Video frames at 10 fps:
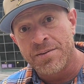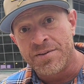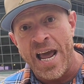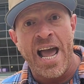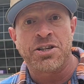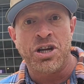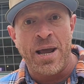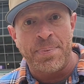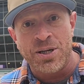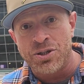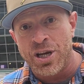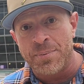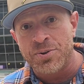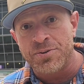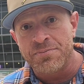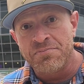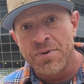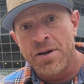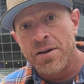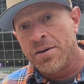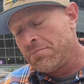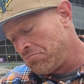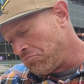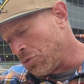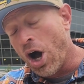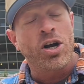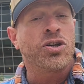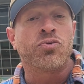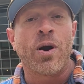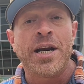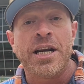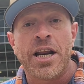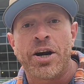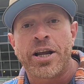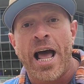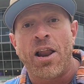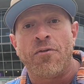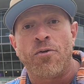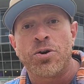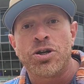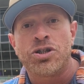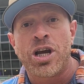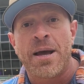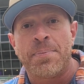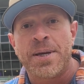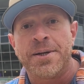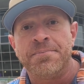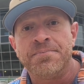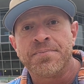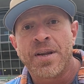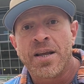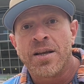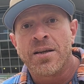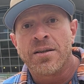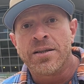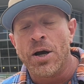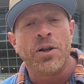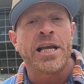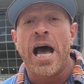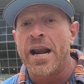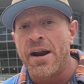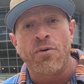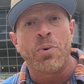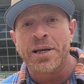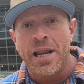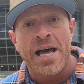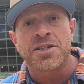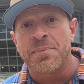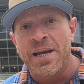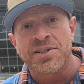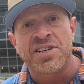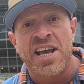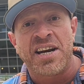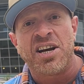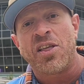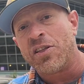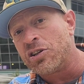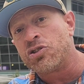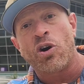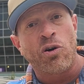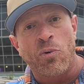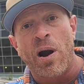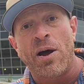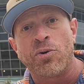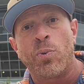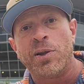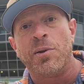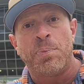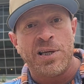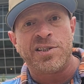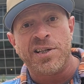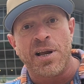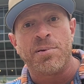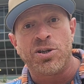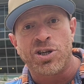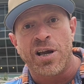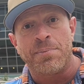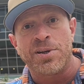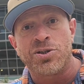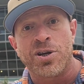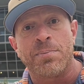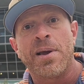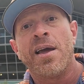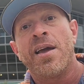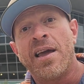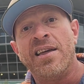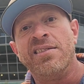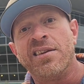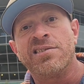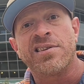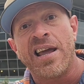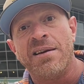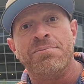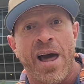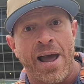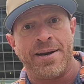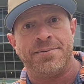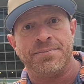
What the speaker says: Tag championships, longest reigning Inter-California champion, the only guy to ever win Last Man Standing and then turn around to win the PCW championship in the same night.